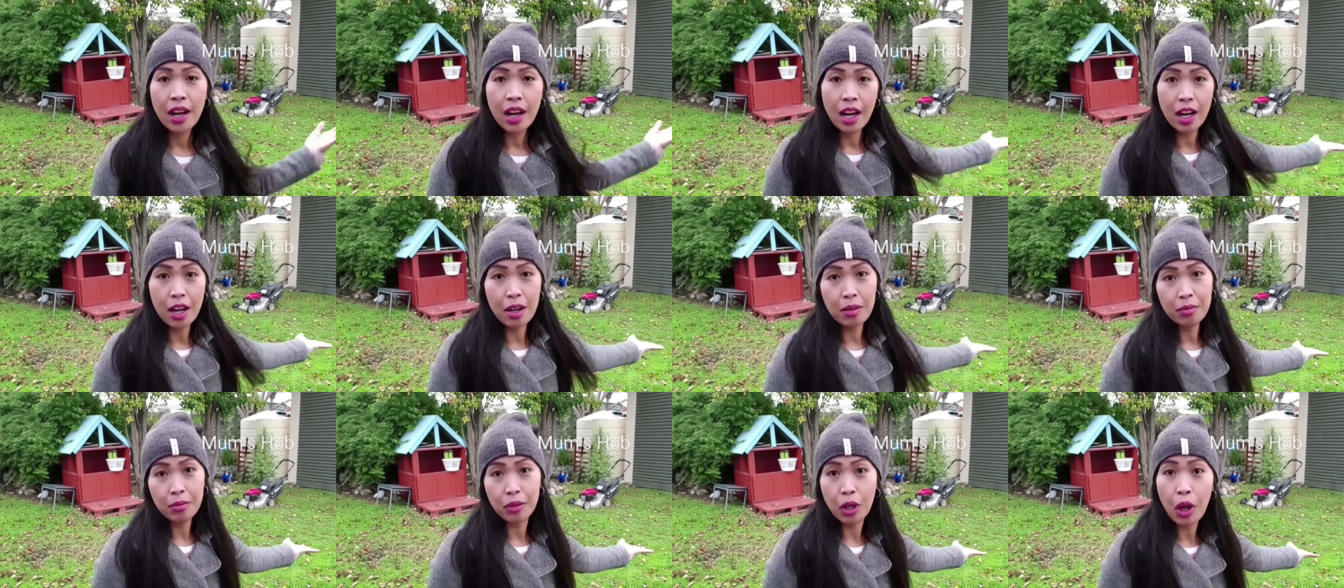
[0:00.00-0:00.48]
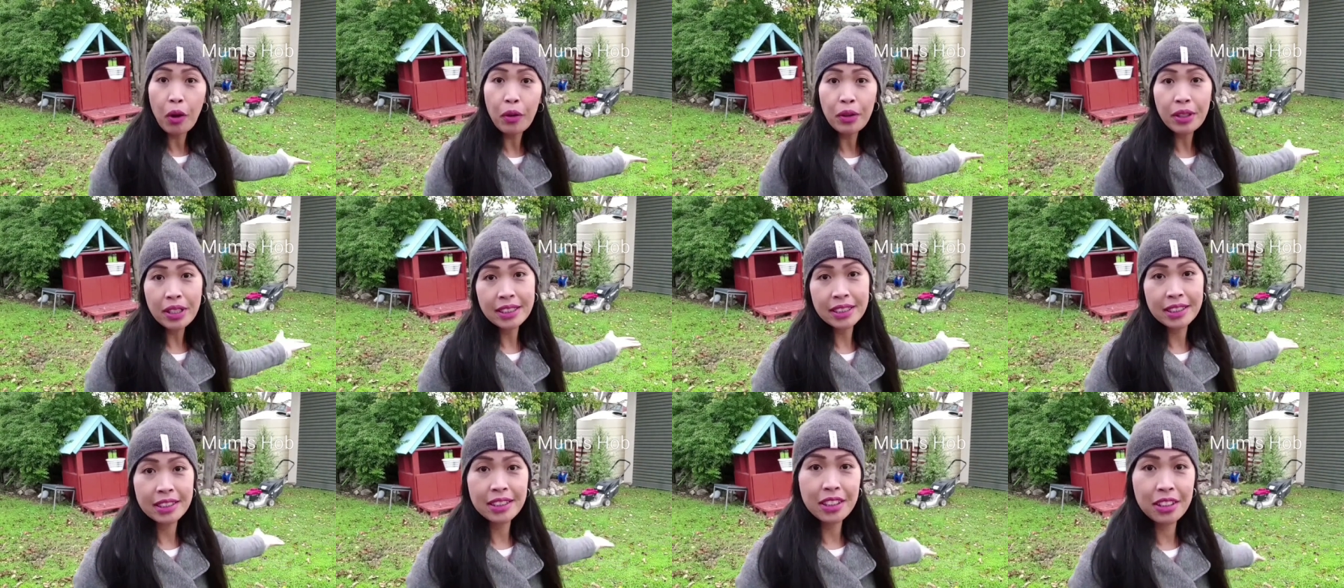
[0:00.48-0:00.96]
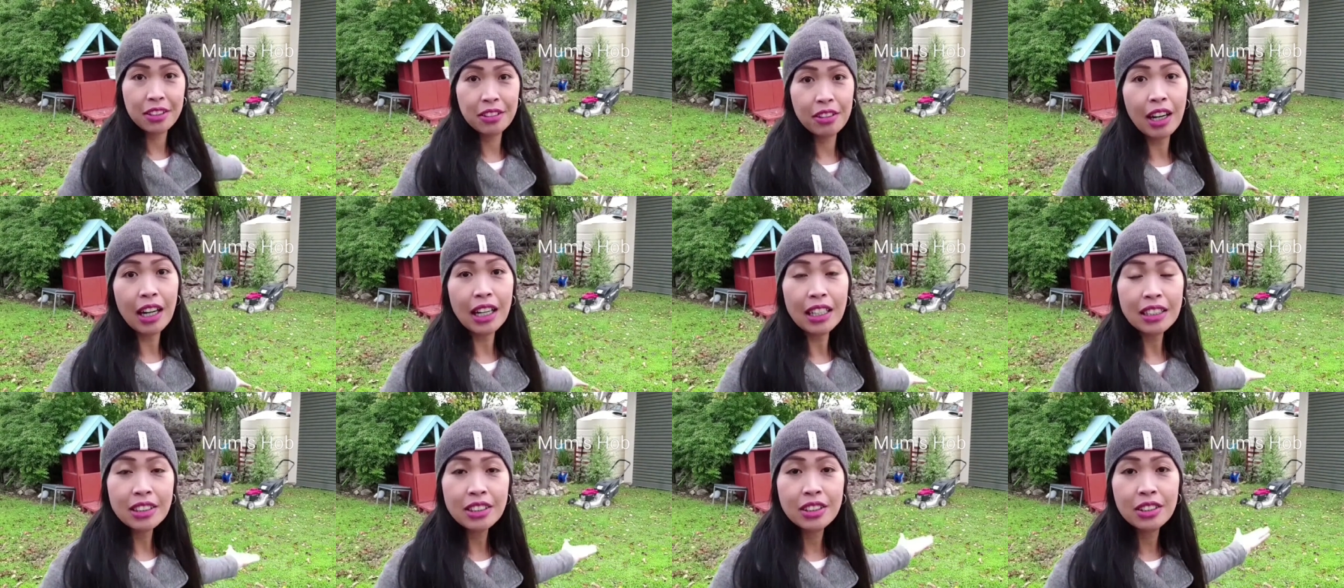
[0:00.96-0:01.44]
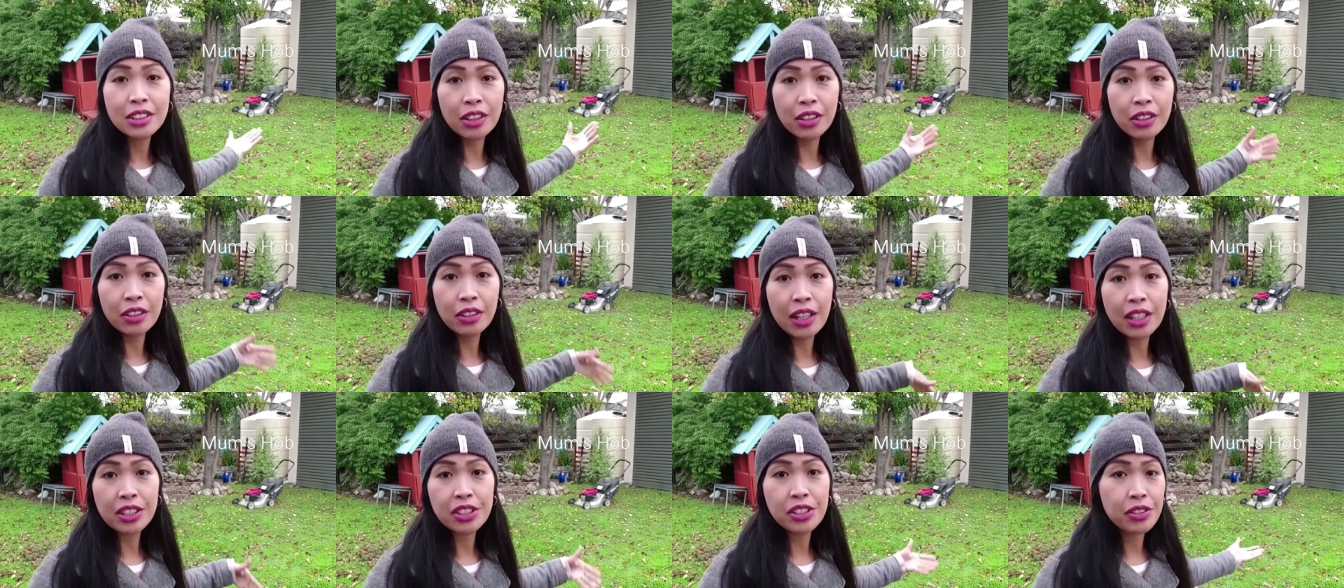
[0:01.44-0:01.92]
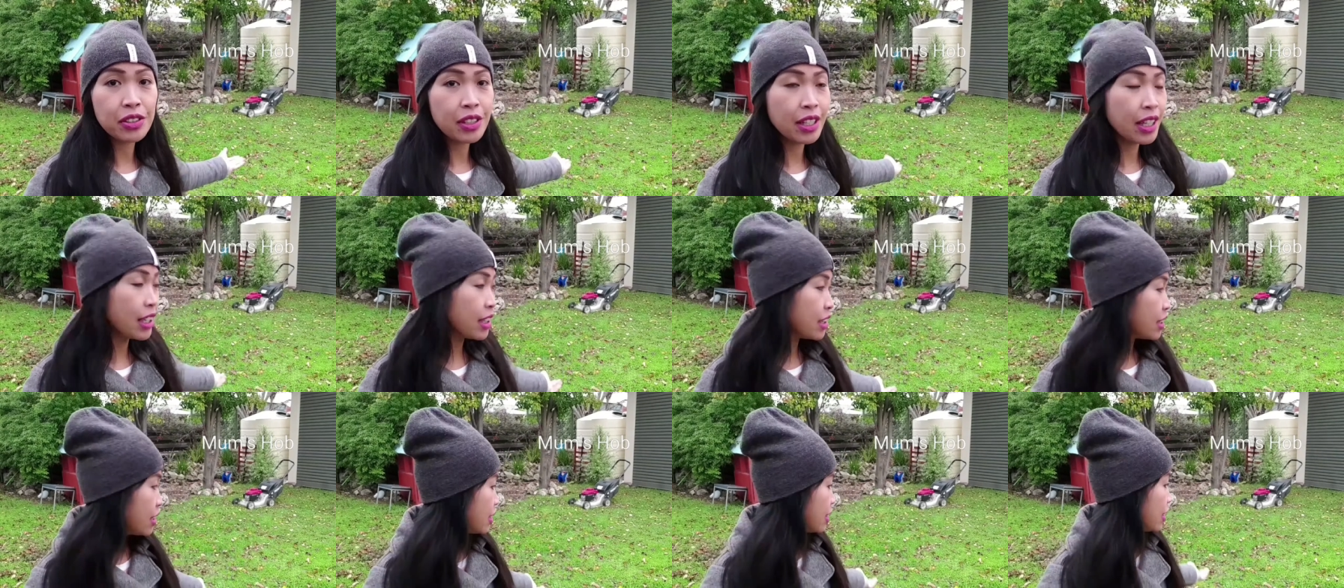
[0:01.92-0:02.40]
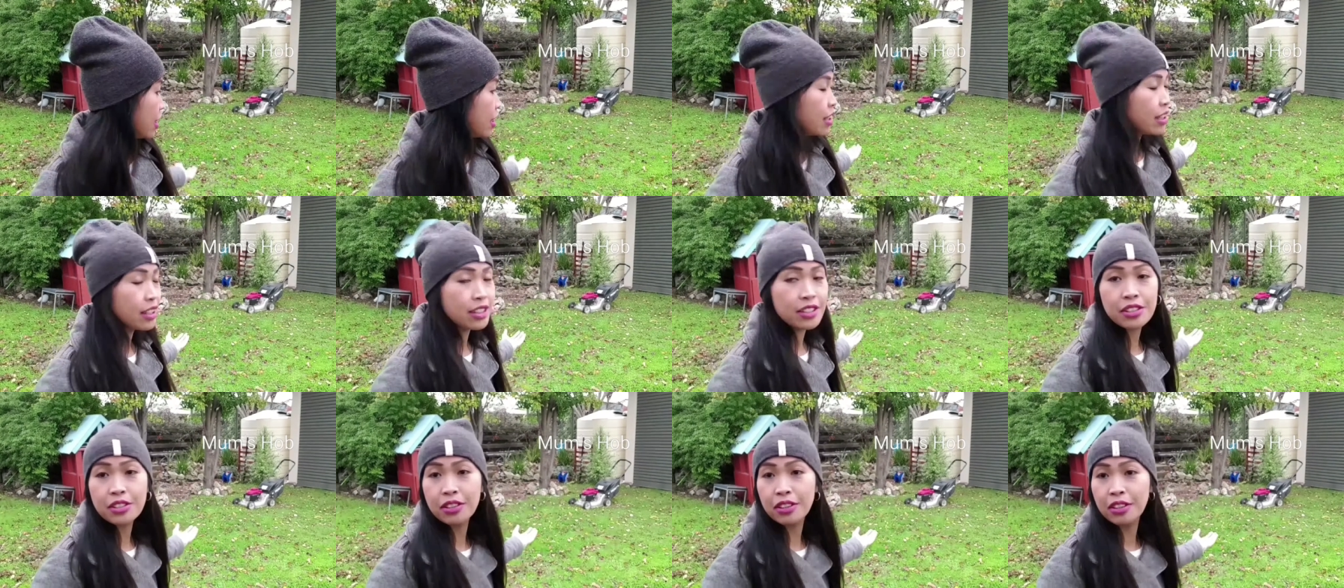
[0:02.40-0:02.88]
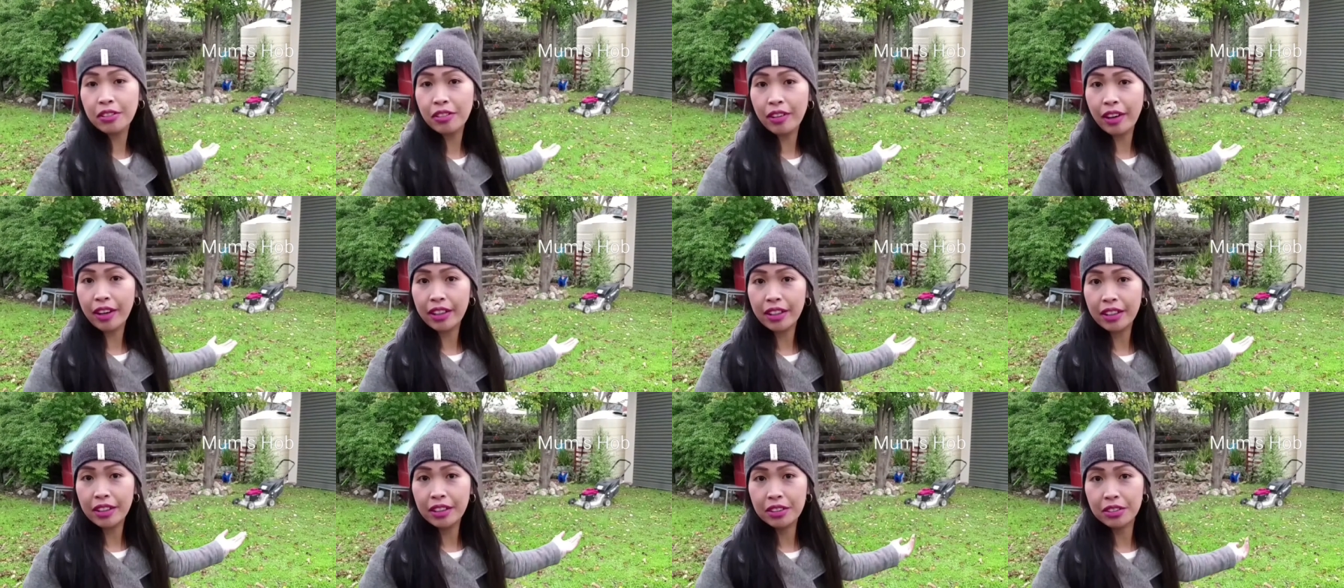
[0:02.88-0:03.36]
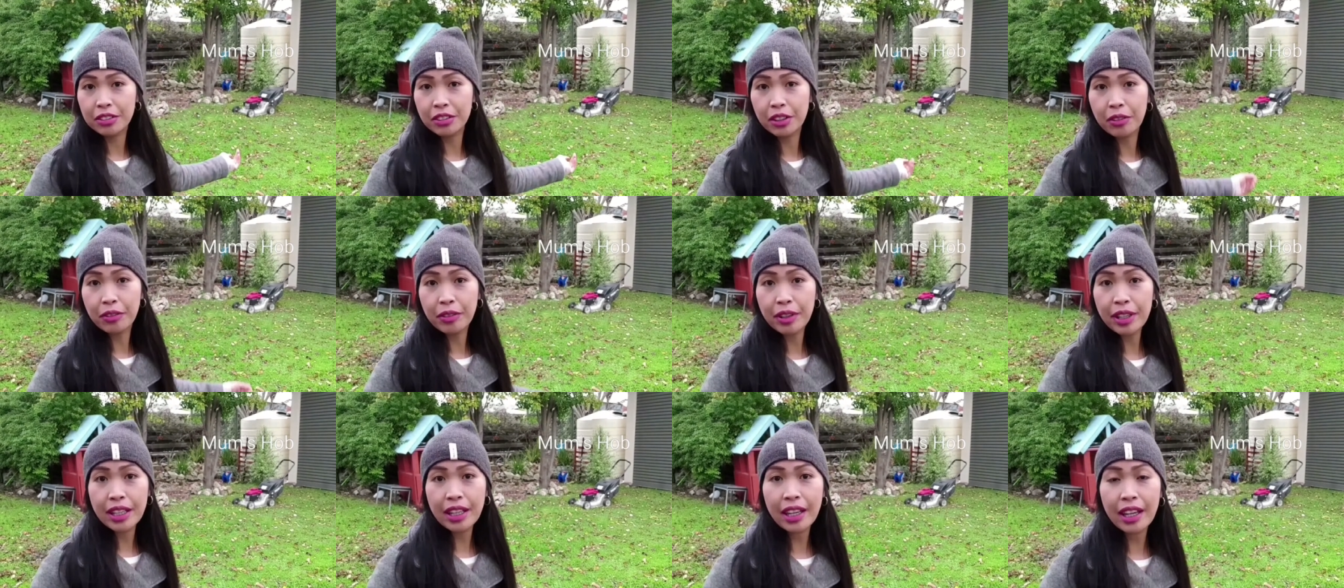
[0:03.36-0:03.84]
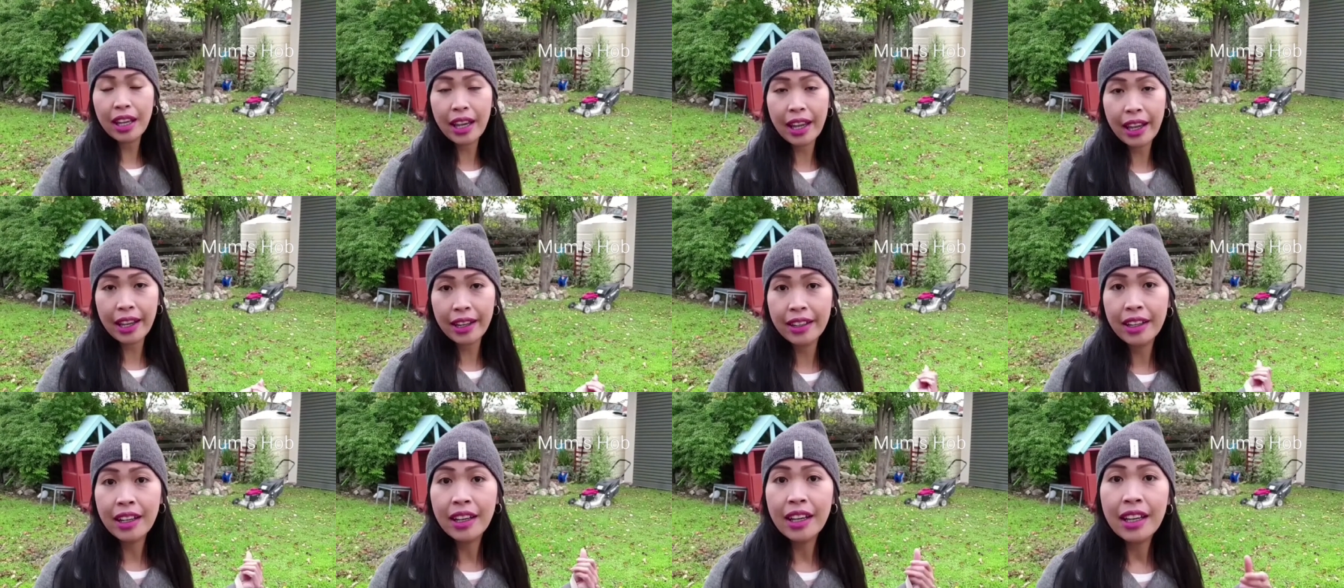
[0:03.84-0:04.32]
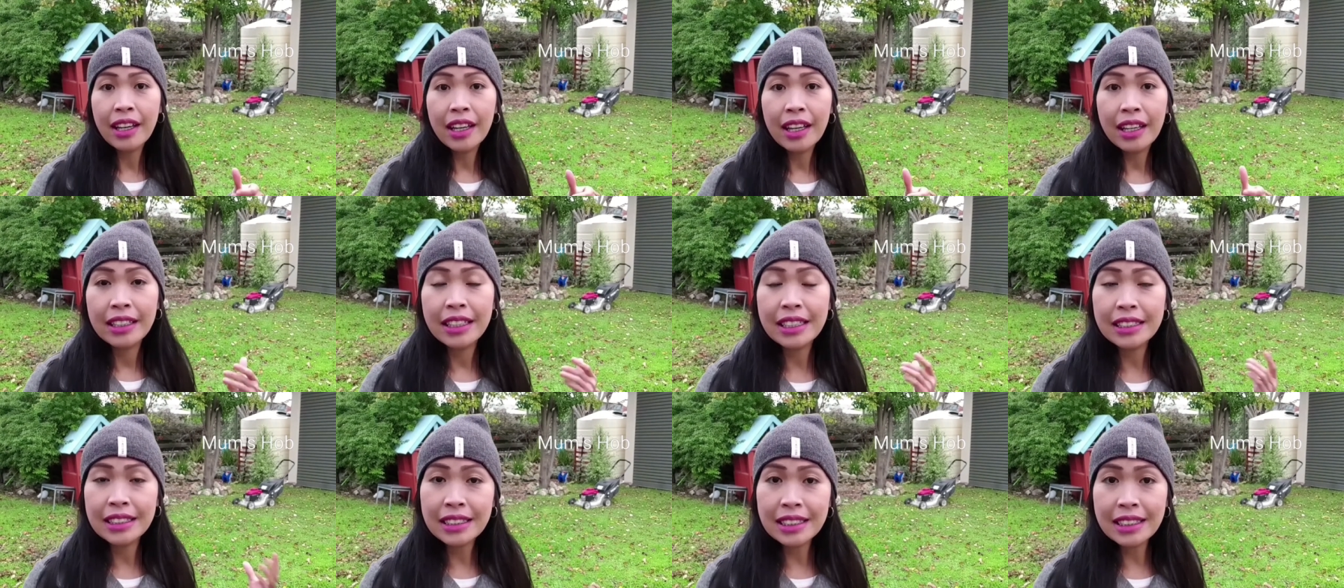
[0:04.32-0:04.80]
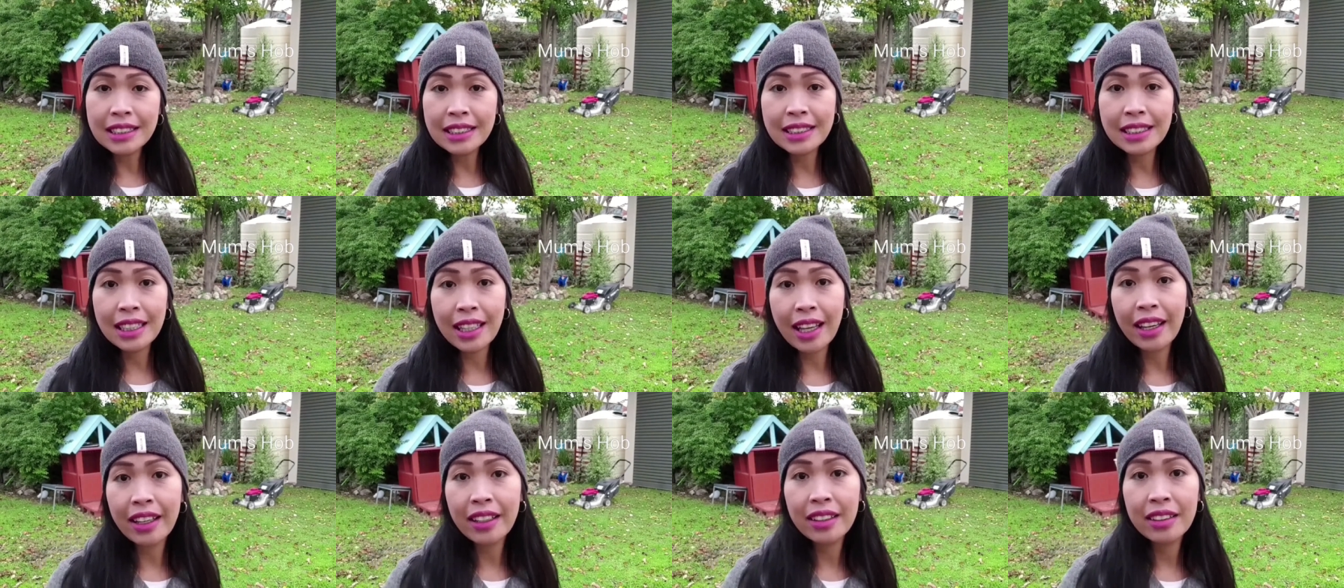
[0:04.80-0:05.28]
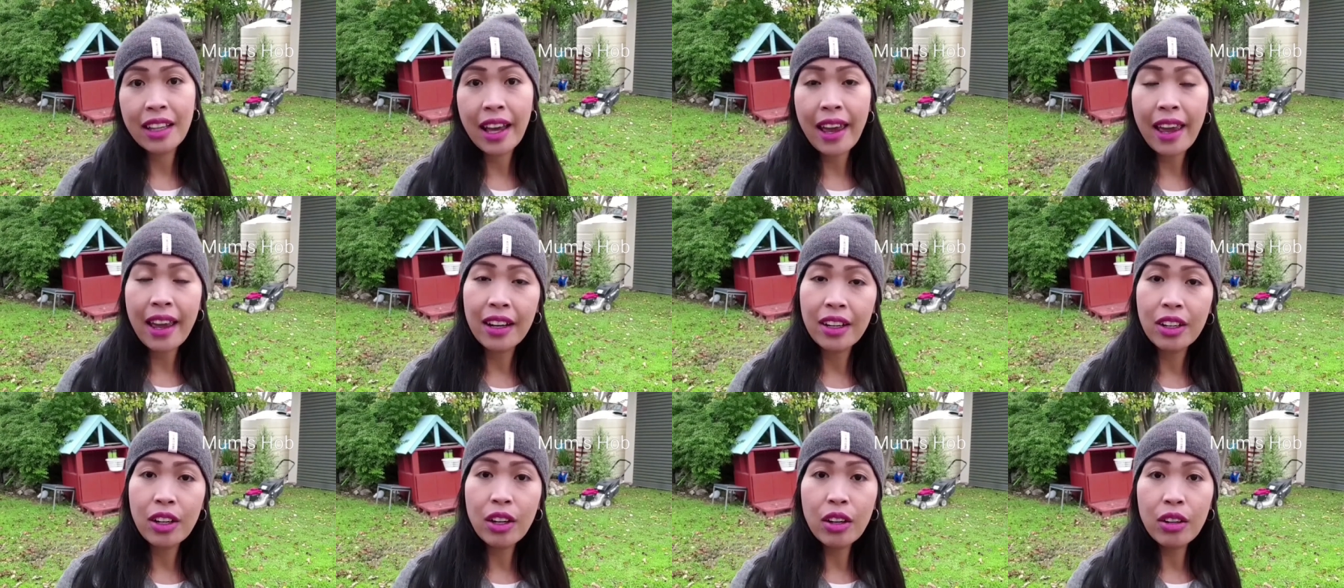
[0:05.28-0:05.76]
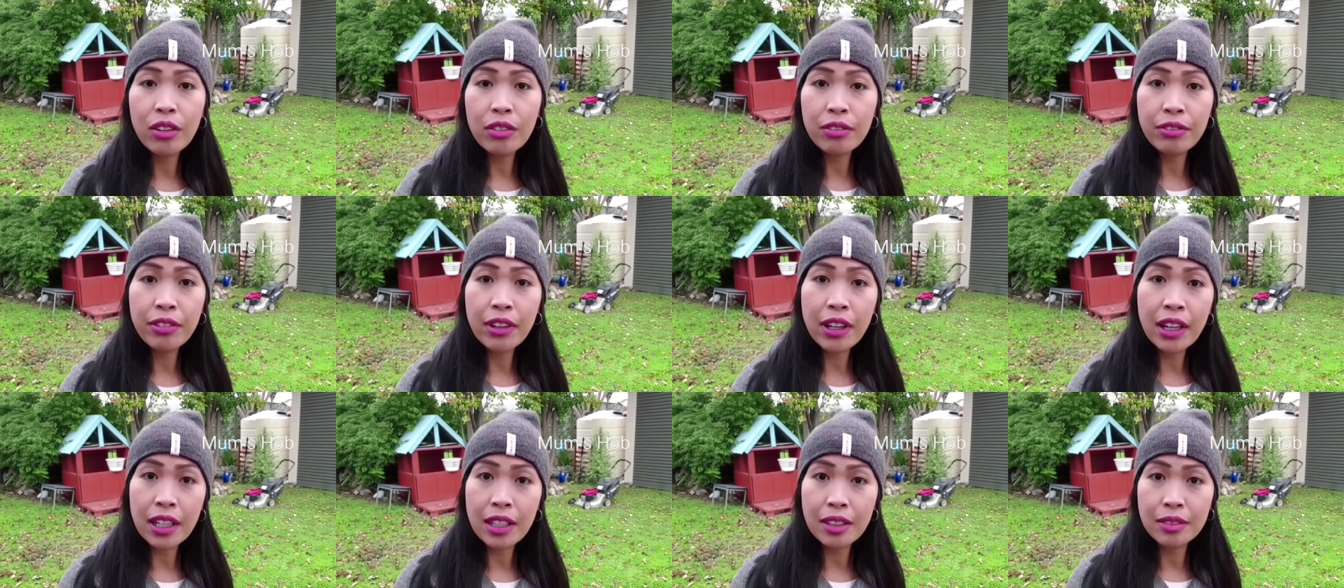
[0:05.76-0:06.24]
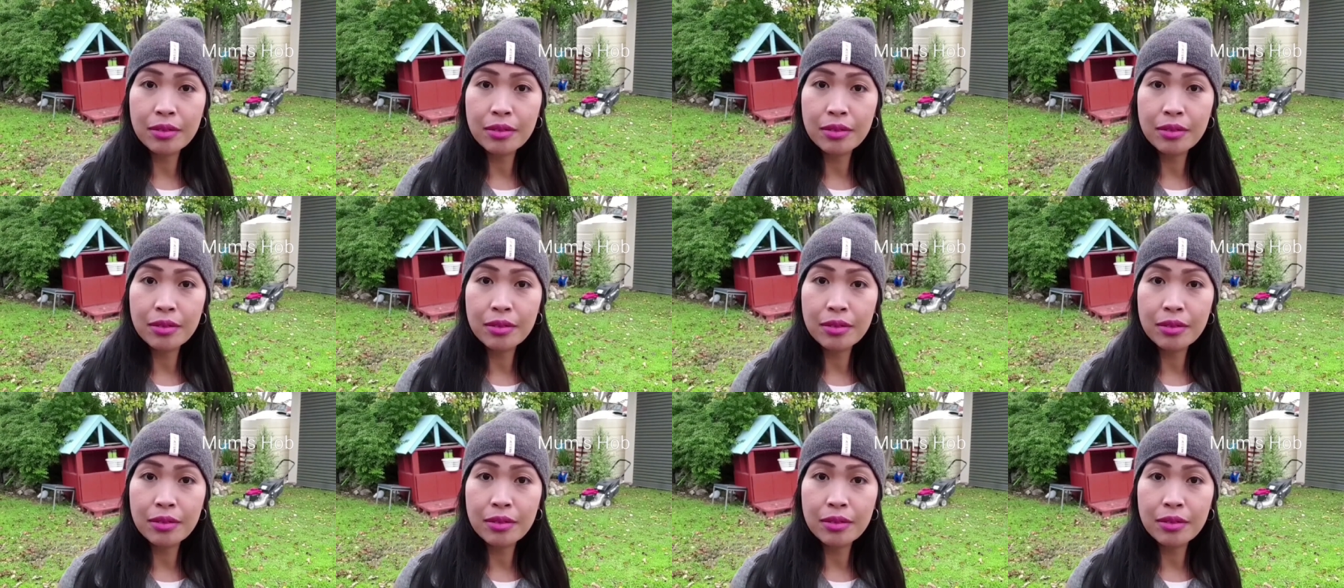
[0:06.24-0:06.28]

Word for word: Lawn is the grass, so as you can see it's already growing, and this is like the end of